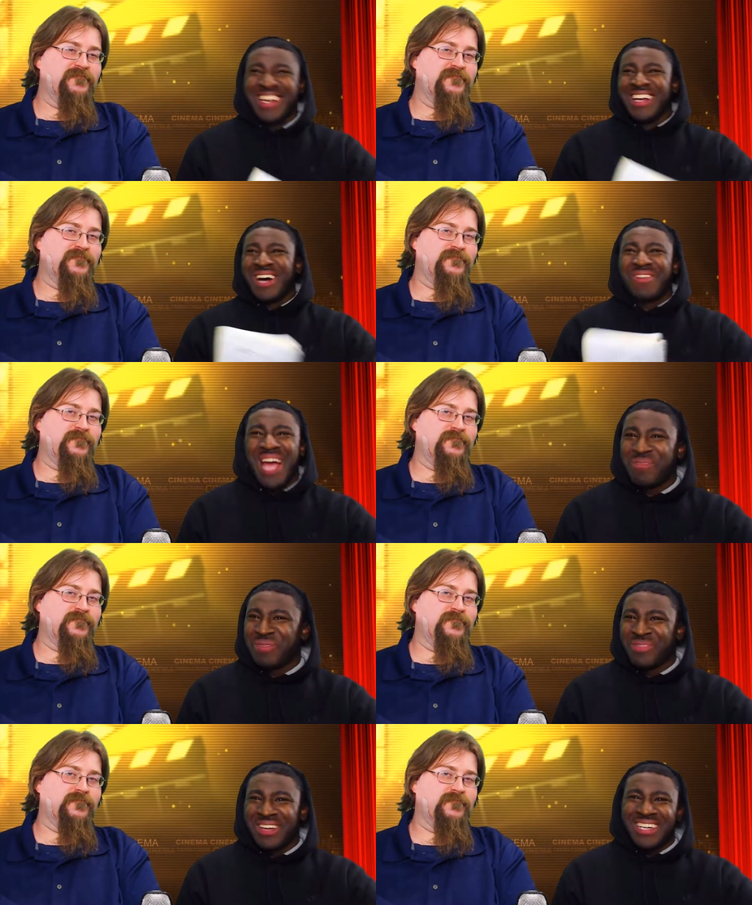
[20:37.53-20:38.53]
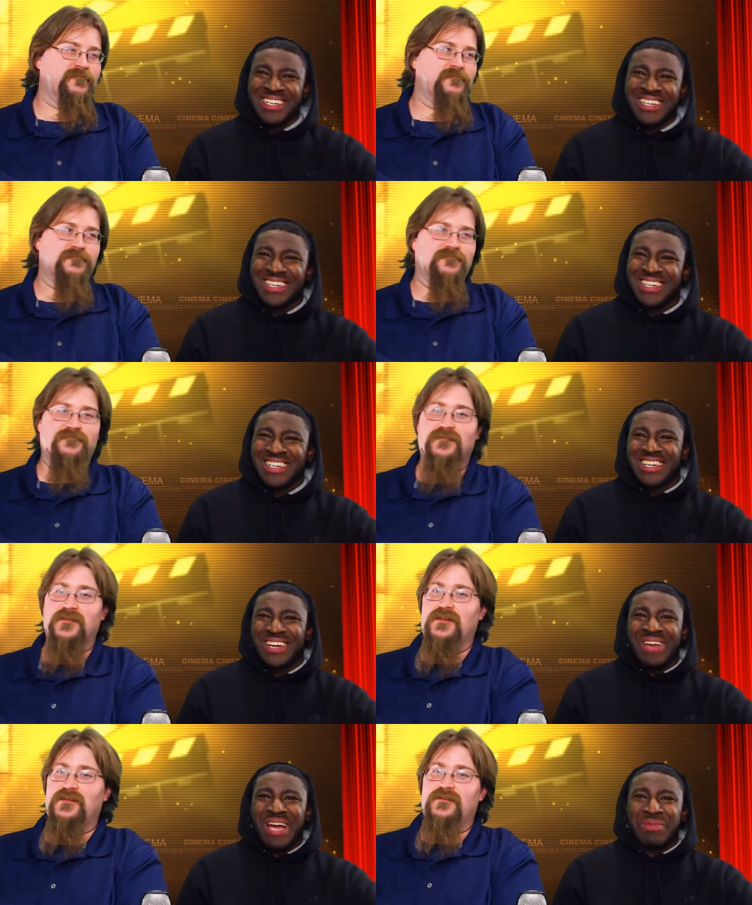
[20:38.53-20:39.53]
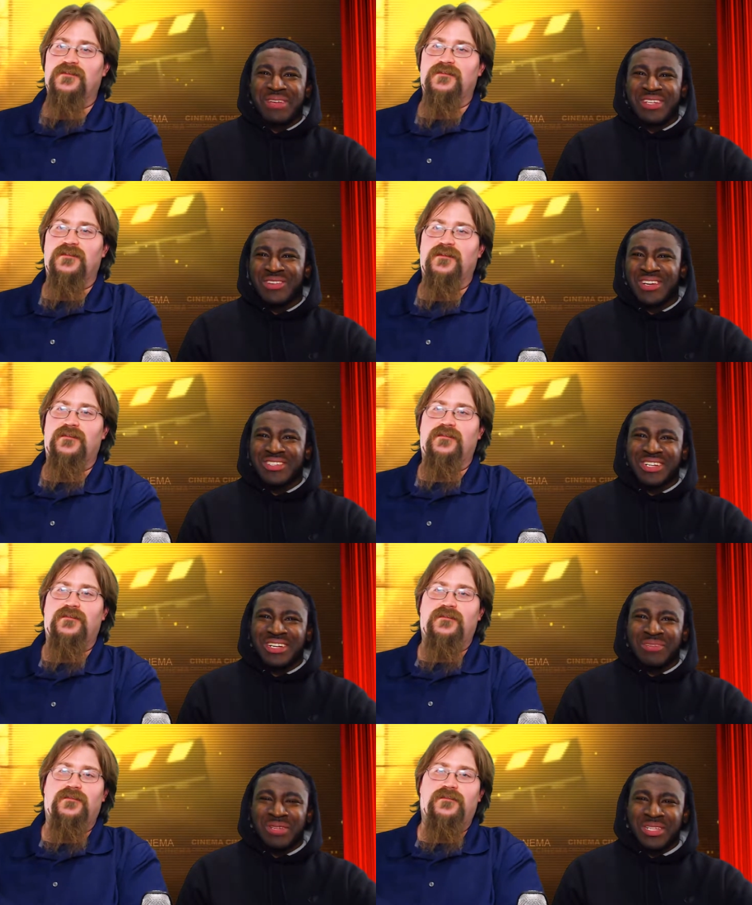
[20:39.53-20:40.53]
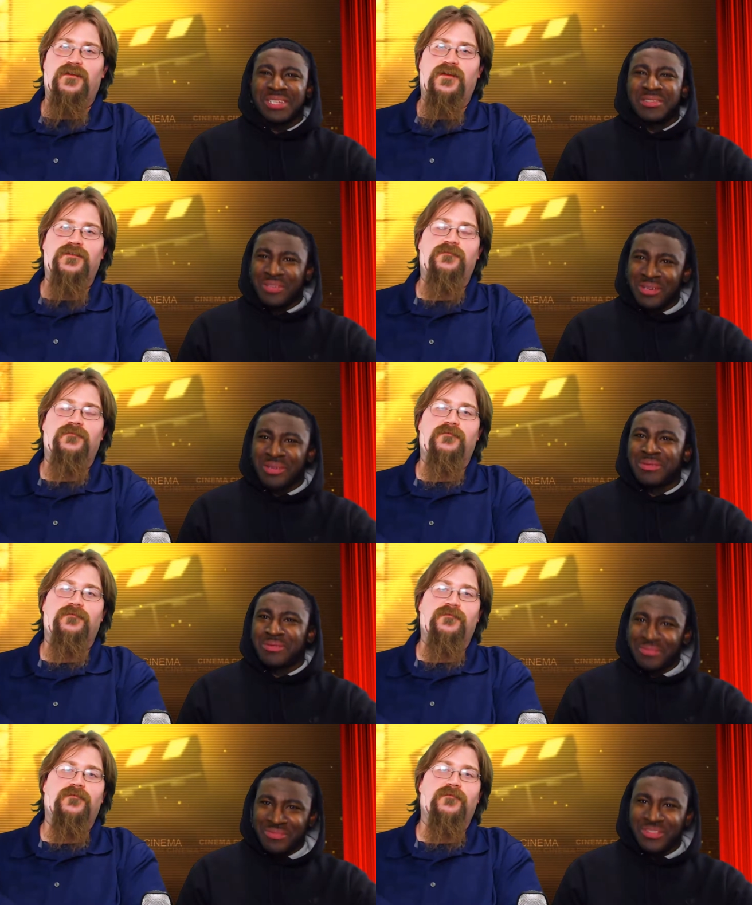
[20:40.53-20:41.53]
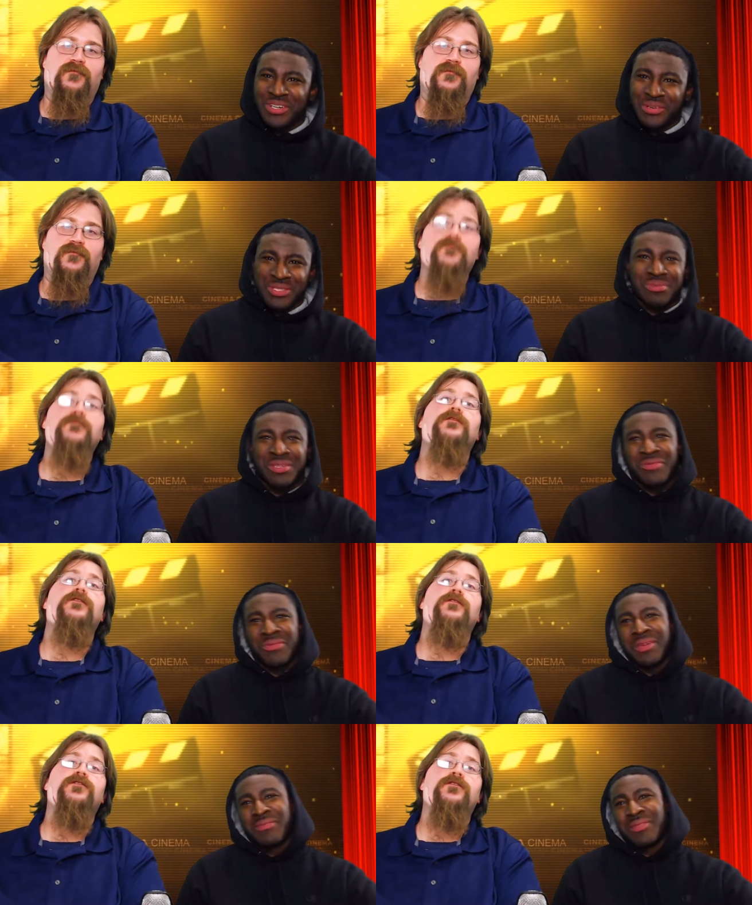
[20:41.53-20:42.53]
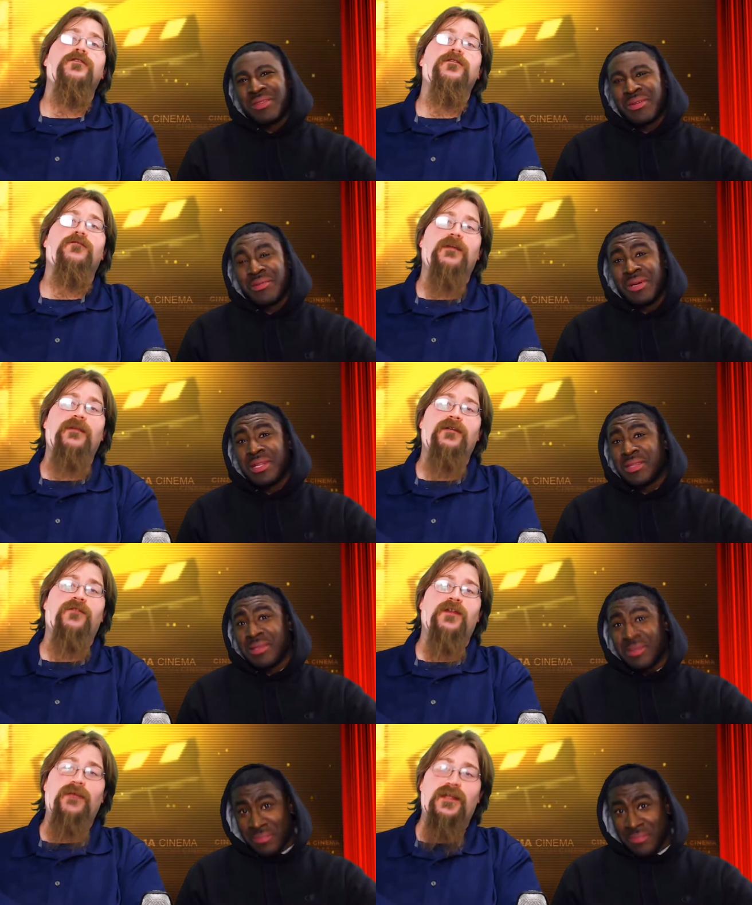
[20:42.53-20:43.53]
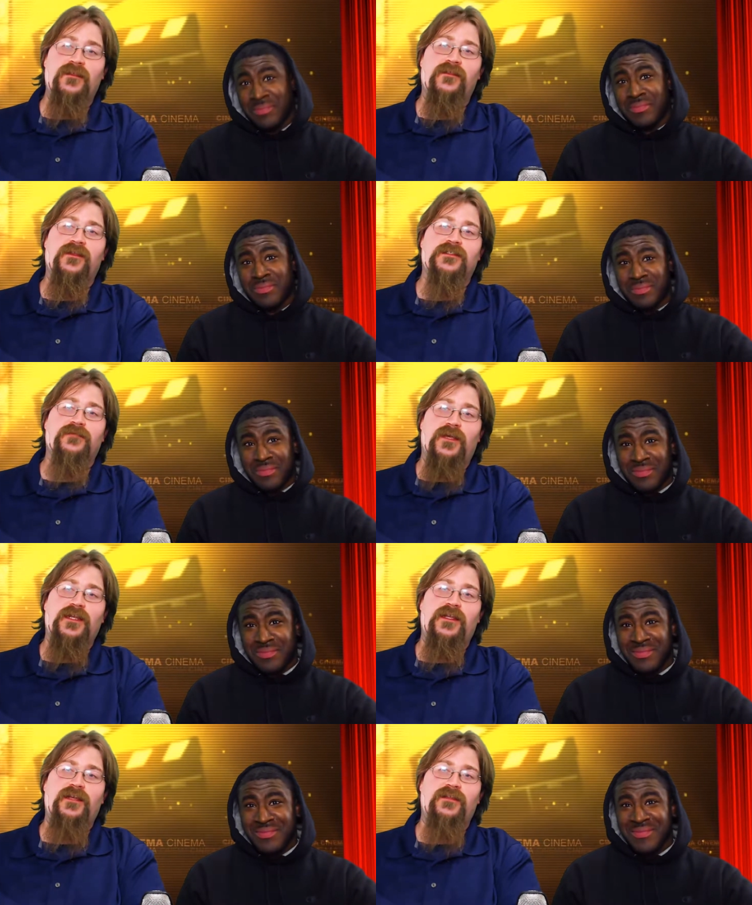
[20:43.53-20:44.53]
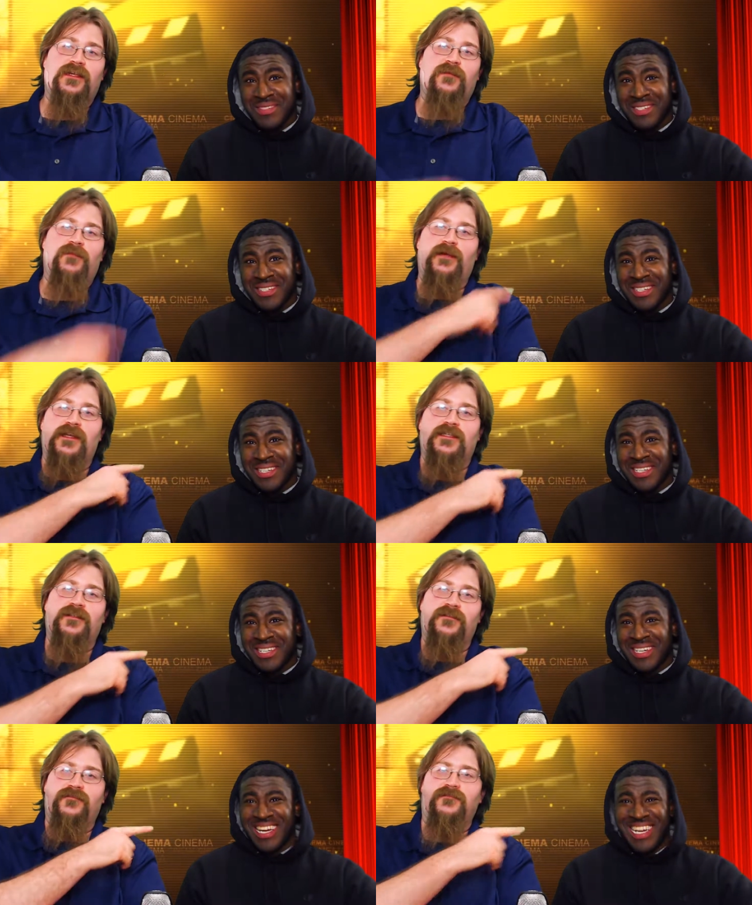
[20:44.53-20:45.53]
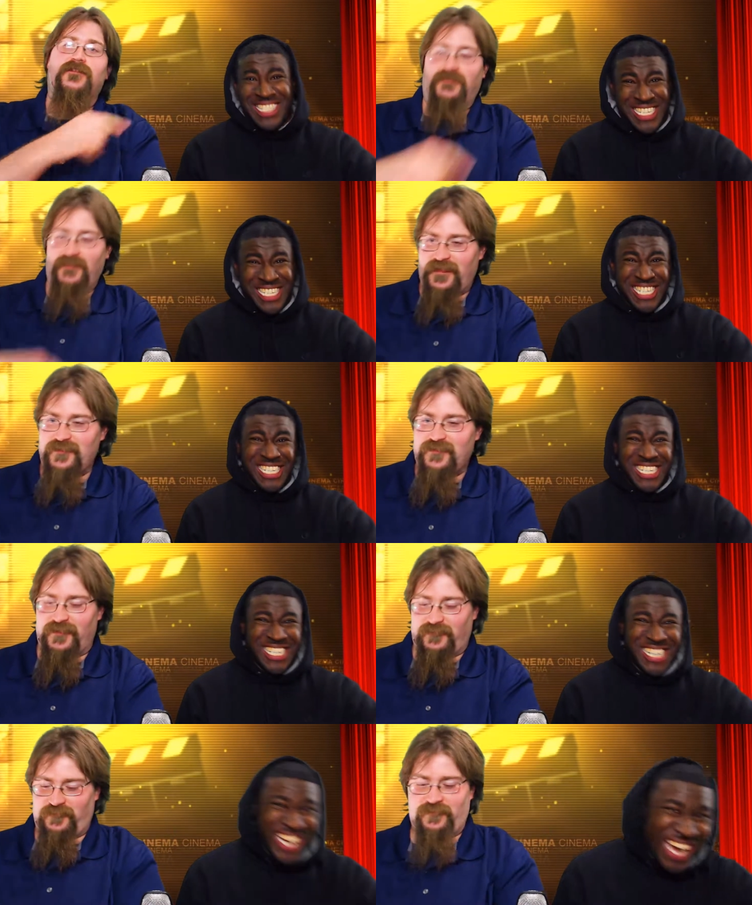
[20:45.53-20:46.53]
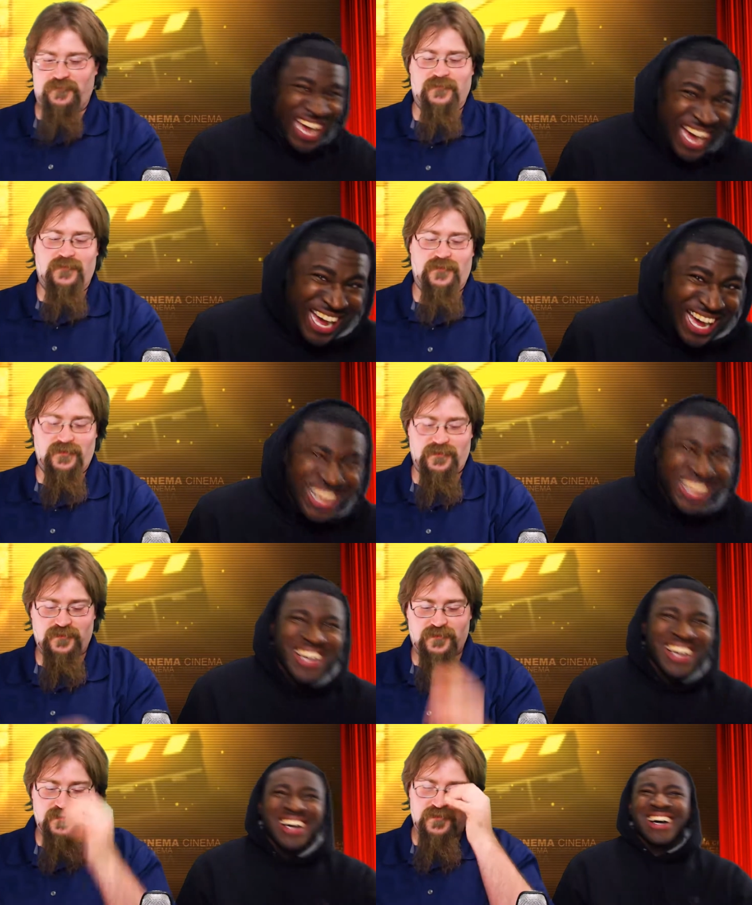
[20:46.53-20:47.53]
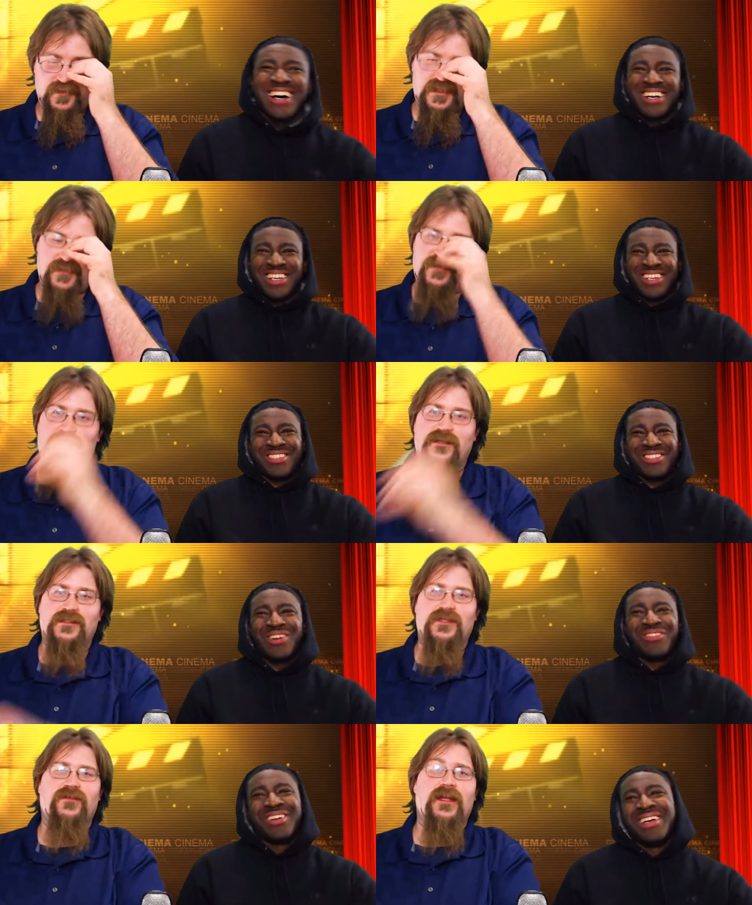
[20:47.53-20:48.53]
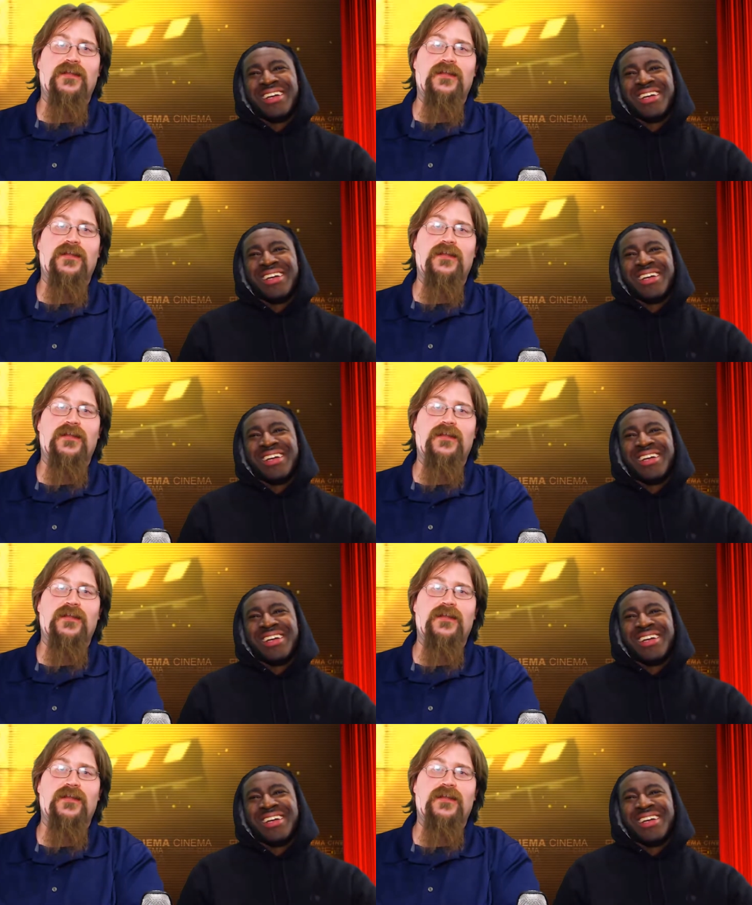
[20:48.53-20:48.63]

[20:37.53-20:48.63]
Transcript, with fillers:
Speaker 1: I'm happy, man. I'm happy, man. That you actually uh, really right. you know chose some stuff, man.
Speaker 2: When I'm, ed when I'm editing this, make an alien come in and bite his head off. Anyway. See, so see if we can edit